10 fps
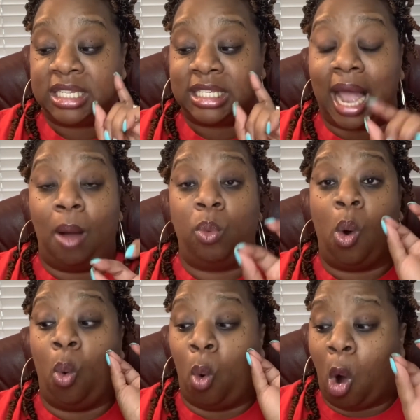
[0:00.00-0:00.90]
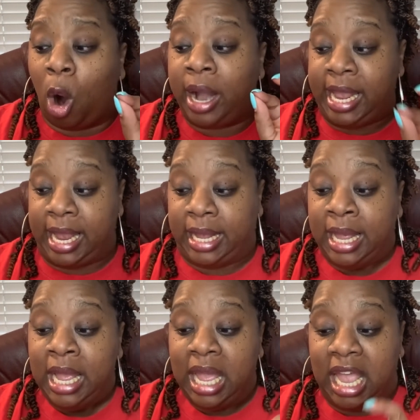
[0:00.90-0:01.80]
Stop rewarding
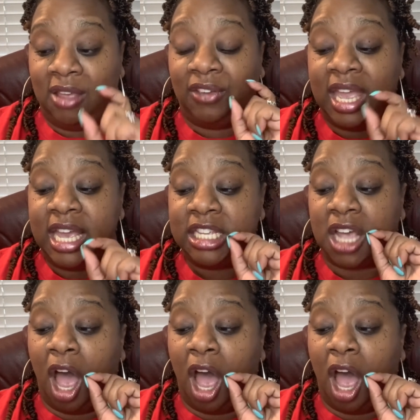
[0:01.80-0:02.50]
if he is